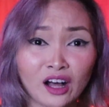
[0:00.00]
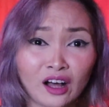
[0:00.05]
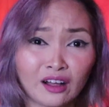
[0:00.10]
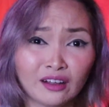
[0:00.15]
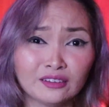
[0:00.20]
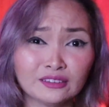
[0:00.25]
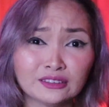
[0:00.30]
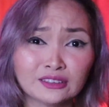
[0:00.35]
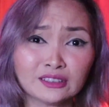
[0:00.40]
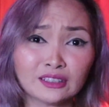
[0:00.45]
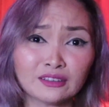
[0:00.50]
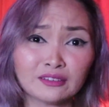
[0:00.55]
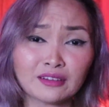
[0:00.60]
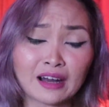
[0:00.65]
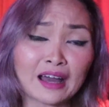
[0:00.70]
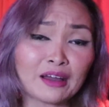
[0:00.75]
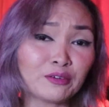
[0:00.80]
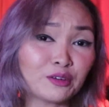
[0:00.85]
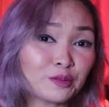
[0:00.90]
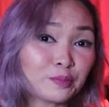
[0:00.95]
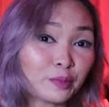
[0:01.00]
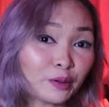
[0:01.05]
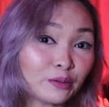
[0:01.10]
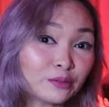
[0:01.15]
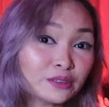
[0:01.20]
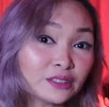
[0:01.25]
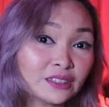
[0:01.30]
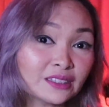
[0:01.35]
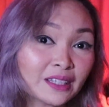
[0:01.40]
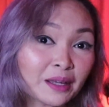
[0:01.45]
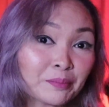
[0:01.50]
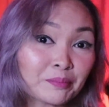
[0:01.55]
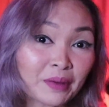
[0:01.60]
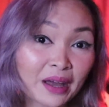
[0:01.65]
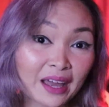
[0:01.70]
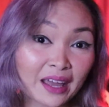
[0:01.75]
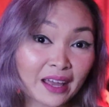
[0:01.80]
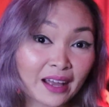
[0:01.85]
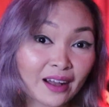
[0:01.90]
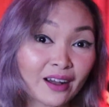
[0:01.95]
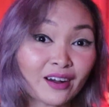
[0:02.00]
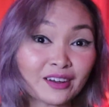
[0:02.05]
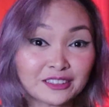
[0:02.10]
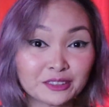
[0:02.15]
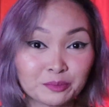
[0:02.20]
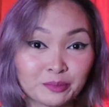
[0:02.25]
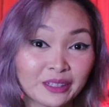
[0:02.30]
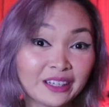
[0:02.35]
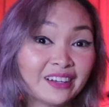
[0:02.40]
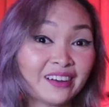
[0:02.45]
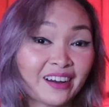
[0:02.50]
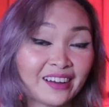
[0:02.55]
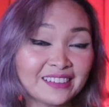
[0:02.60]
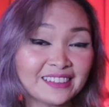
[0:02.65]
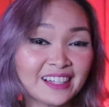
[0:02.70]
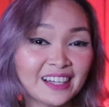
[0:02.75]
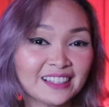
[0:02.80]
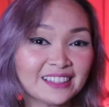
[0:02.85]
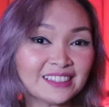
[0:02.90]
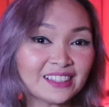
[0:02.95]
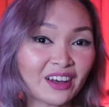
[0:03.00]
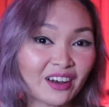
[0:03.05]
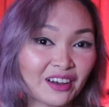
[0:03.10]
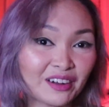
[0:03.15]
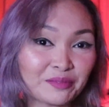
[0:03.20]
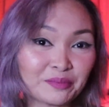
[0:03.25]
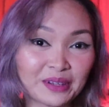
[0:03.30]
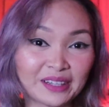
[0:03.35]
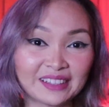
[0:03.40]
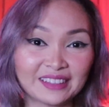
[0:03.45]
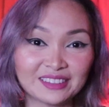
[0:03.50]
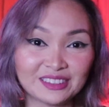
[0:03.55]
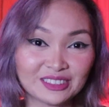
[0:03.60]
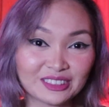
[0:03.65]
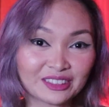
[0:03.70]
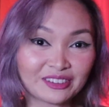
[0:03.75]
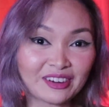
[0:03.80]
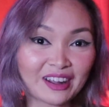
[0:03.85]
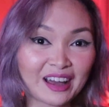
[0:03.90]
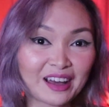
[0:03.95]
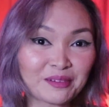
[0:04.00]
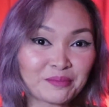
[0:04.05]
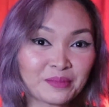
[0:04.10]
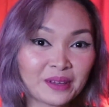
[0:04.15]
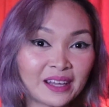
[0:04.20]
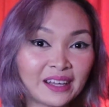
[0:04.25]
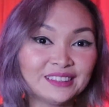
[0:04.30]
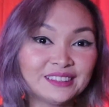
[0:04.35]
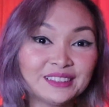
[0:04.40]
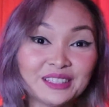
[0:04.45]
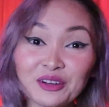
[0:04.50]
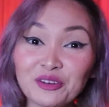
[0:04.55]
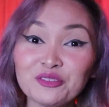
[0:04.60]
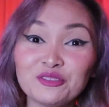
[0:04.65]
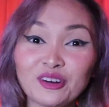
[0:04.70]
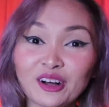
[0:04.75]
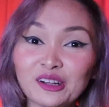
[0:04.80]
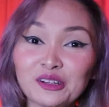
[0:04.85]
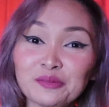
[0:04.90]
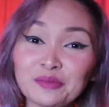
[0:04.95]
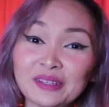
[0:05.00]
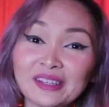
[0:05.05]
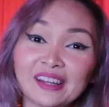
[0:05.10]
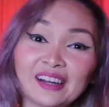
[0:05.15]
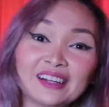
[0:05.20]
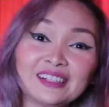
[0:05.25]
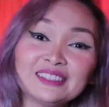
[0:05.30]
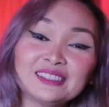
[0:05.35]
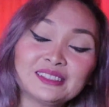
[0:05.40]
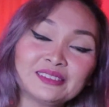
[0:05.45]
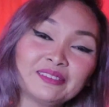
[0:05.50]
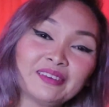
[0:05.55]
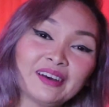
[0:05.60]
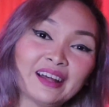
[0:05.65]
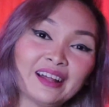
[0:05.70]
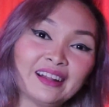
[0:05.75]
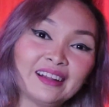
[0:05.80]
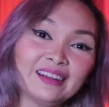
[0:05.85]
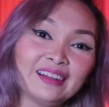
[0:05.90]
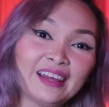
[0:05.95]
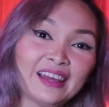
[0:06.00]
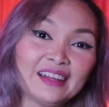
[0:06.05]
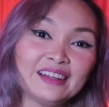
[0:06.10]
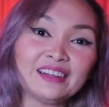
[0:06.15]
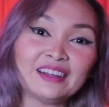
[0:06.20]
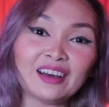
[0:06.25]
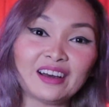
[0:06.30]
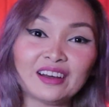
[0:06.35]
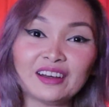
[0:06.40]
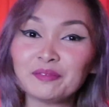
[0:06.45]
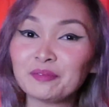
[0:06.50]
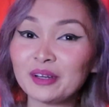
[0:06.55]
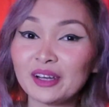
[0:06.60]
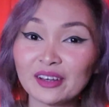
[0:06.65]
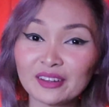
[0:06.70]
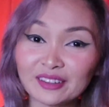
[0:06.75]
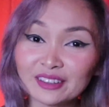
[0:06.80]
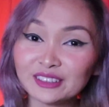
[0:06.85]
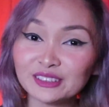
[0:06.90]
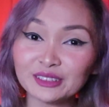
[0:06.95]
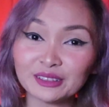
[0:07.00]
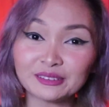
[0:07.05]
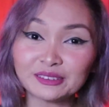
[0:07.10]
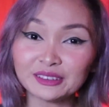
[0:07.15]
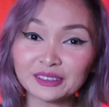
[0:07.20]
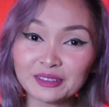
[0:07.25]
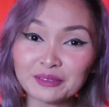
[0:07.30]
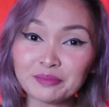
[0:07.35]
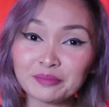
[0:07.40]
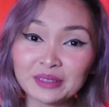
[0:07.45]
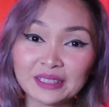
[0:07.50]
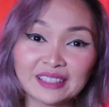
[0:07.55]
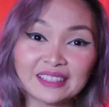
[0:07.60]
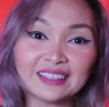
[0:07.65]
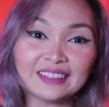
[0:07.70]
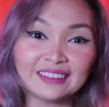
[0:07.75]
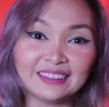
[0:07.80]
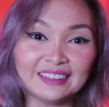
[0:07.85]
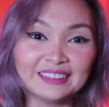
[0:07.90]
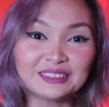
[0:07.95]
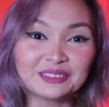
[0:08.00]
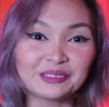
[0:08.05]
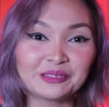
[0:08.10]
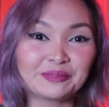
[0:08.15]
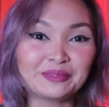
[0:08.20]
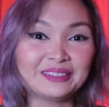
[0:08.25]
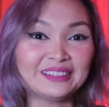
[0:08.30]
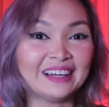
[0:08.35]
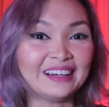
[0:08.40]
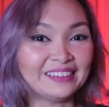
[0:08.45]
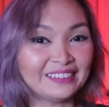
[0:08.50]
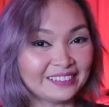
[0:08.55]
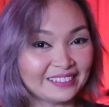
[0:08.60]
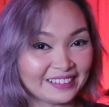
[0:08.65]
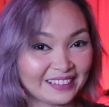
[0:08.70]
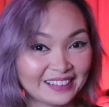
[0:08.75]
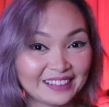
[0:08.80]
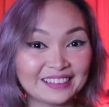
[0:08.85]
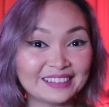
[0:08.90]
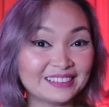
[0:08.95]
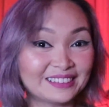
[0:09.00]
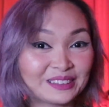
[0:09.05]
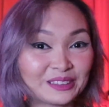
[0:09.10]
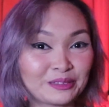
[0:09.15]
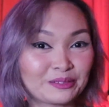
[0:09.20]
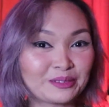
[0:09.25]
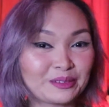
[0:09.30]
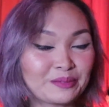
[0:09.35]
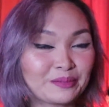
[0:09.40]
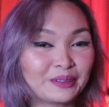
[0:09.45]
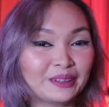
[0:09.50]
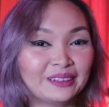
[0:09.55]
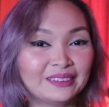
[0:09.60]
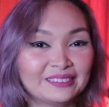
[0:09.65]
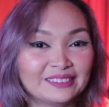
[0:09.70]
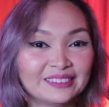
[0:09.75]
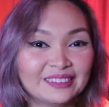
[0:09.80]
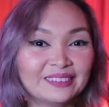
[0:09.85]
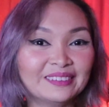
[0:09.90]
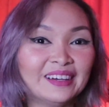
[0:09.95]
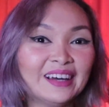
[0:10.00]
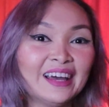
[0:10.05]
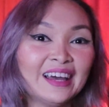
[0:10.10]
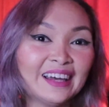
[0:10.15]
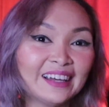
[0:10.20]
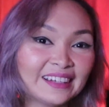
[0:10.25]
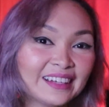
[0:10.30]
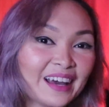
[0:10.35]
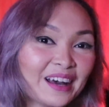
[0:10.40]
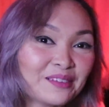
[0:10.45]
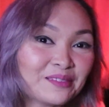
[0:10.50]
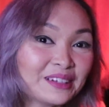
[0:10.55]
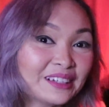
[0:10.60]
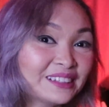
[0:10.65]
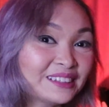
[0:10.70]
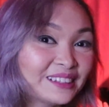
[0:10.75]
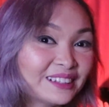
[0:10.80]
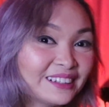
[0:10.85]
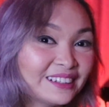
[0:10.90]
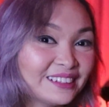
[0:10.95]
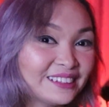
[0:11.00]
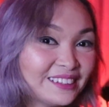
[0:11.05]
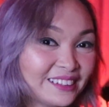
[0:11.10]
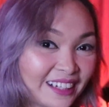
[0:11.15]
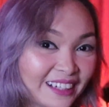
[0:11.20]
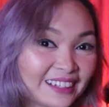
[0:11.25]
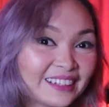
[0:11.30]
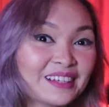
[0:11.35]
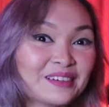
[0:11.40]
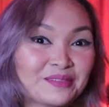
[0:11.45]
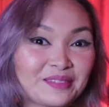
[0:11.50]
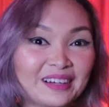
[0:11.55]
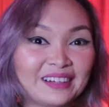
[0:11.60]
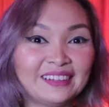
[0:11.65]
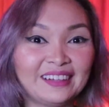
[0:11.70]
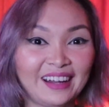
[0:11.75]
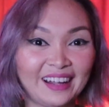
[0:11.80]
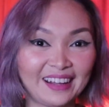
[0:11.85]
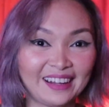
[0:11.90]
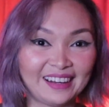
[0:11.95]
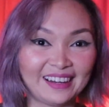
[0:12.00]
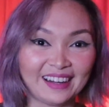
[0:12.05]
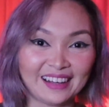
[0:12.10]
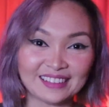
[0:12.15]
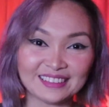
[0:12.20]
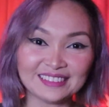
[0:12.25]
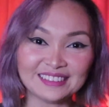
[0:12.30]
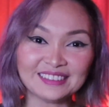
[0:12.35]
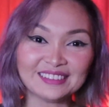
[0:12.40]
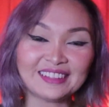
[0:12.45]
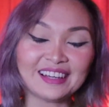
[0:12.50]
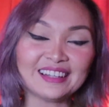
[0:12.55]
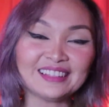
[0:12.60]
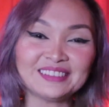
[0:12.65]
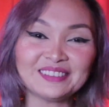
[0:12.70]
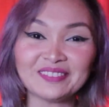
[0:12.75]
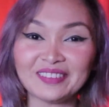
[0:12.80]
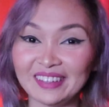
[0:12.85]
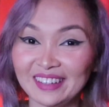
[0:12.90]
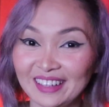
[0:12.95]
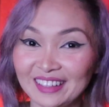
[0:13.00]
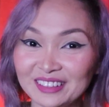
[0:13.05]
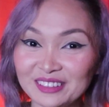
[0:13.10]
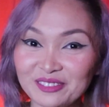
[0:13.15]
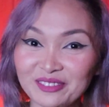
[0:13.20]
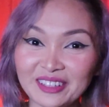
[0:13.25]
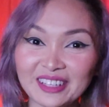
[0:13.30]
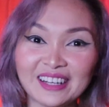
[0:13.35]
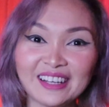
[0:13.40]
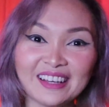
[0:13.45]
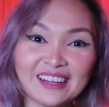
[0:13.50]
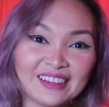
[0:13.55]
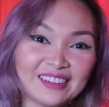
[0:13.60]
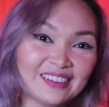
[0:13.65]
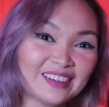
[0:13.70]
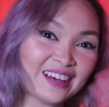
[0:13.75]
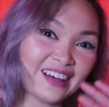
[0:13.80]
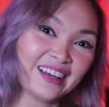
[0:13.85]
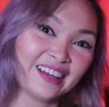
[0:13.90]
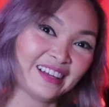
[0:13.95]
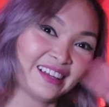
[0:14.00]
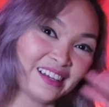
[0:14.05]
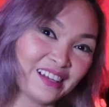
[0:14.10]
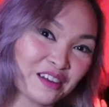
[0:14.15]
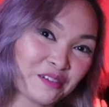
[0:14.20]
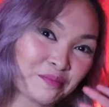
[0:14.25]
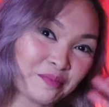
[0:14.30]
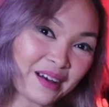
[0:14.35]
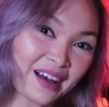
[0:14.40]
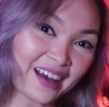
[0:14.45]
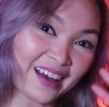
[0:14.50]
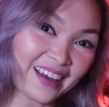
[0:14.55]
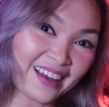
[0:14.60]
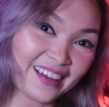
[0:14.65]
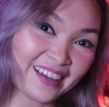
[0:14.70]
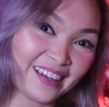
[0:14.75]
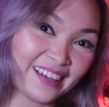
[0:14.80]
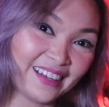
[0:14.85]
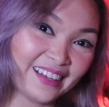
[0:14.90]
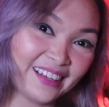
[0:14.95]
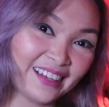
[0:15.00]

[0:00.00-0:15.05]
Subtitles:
Also, I will post my cosplay content on my Instagram, so follow me there as well. And my other social media links will be down in the description below, so yeah, make sure to check them out, and I'll see you guys in my next video. Bye!